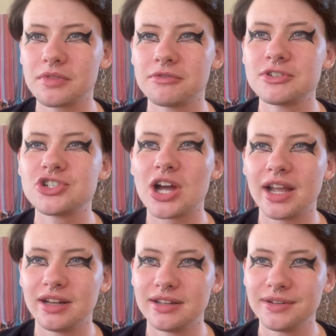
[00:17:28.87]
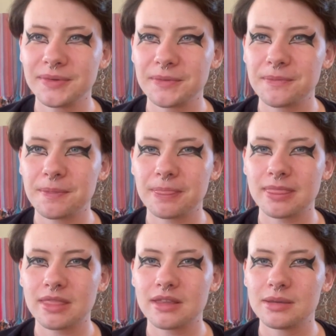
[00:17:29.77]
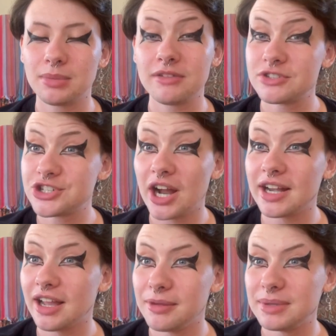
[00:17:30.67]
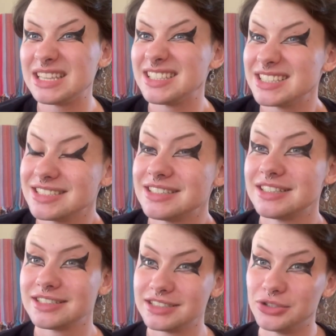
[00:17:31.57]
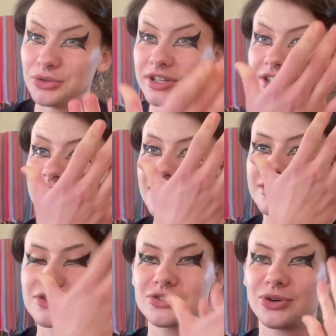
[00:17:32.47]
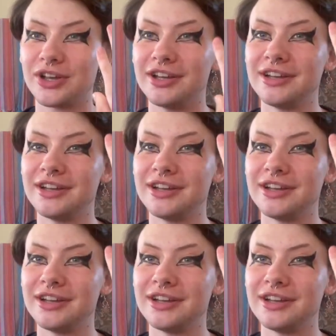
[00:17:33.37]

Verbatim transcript: vagina. By vagina, I mean the, you know, the sort of